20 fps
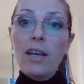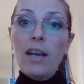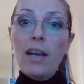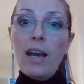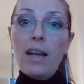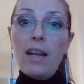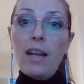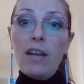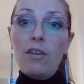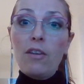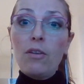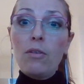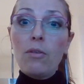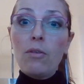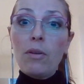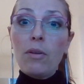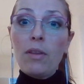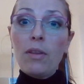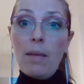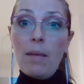And then, you know,
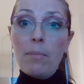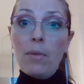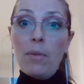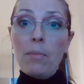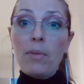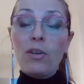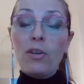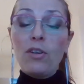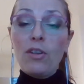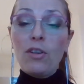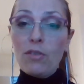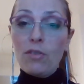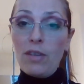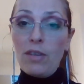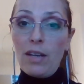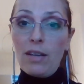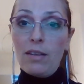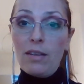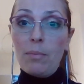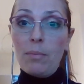in that moment, you need to
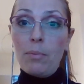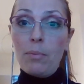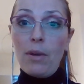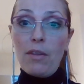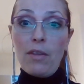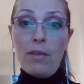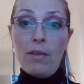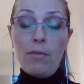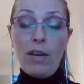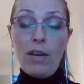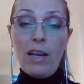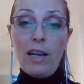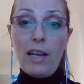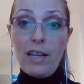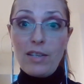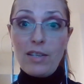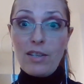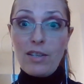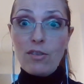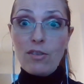take a deep breath and really
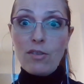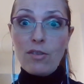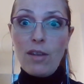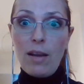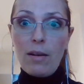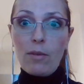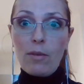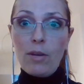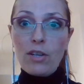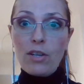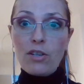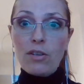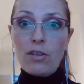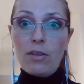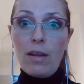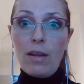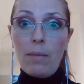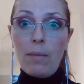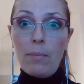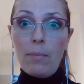listen to that
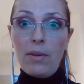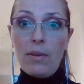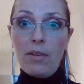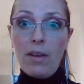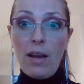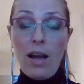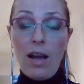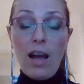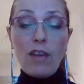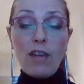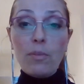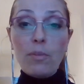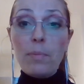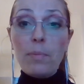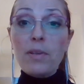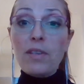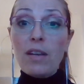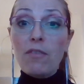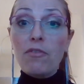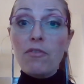question and be
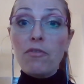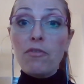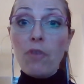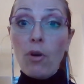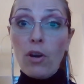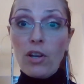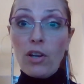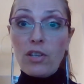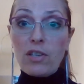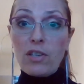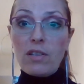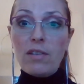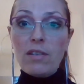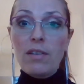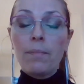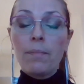100% focused